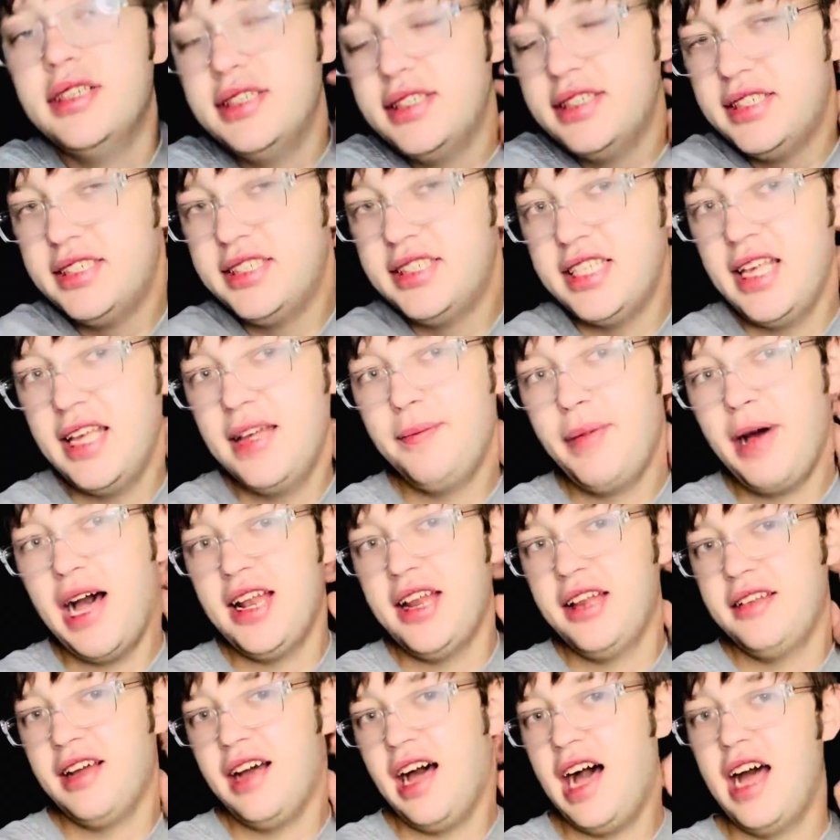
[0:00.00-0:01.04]
See by
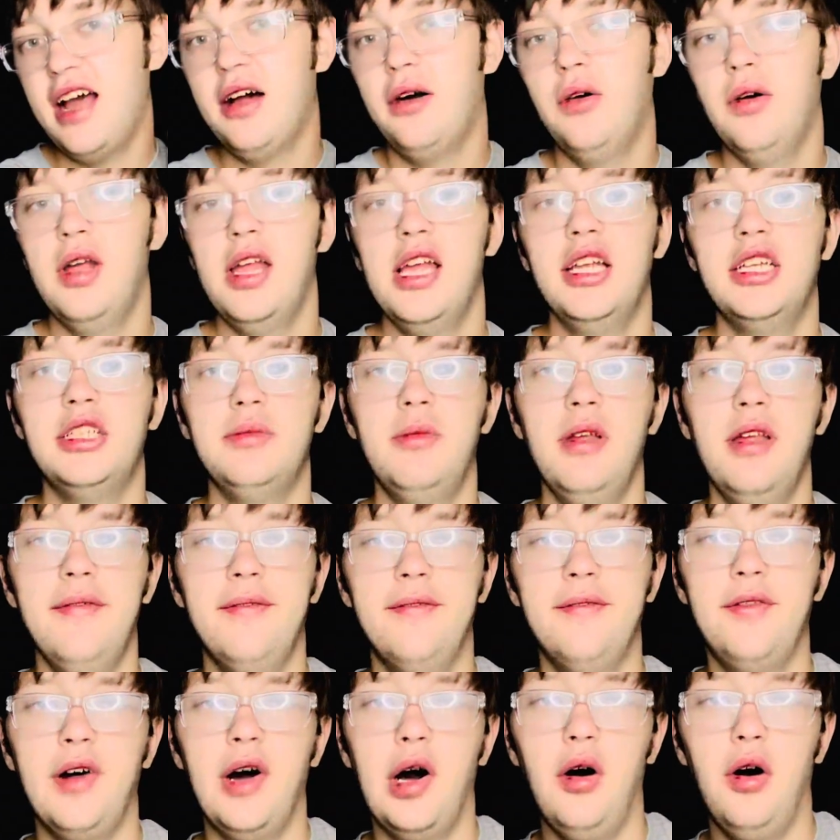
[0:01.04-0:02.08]
the title, it's me
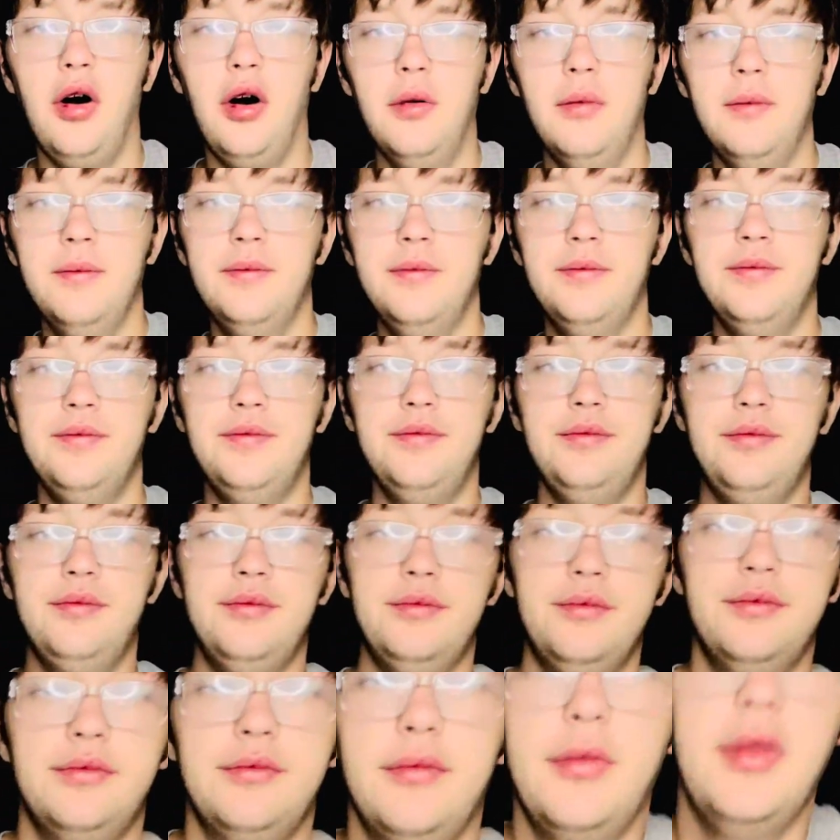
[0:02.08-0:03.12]
fall.
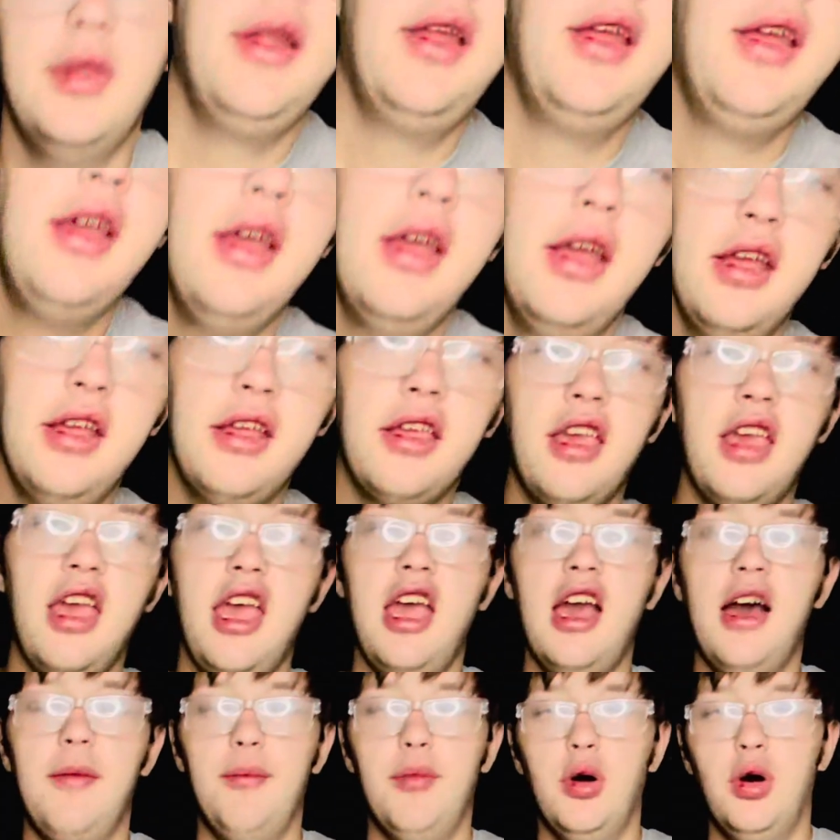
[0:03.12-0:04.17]

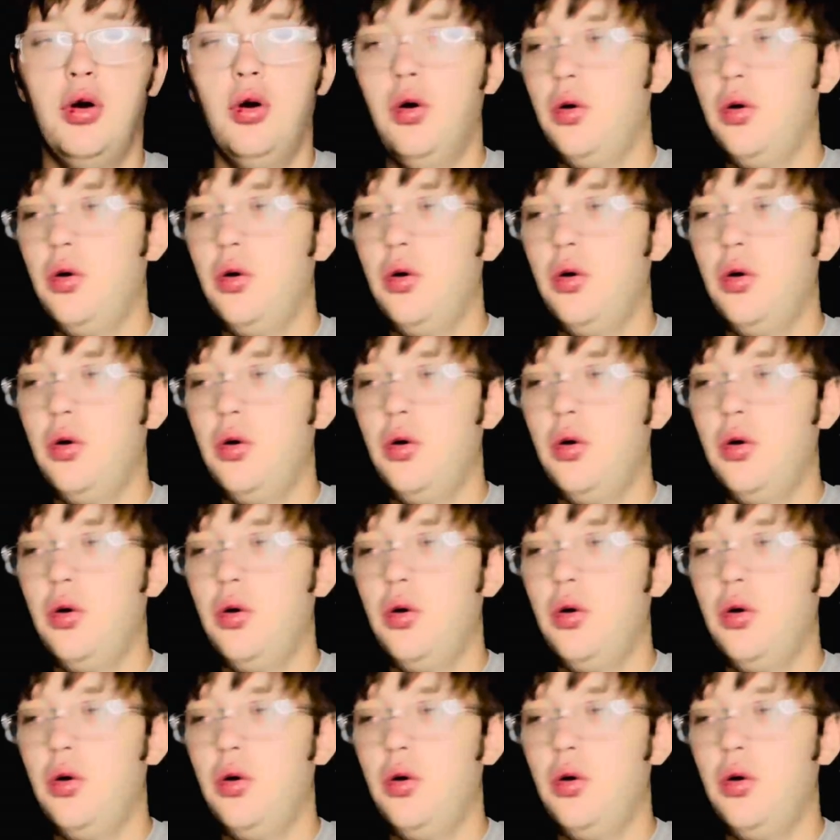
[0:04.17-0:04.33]
Camp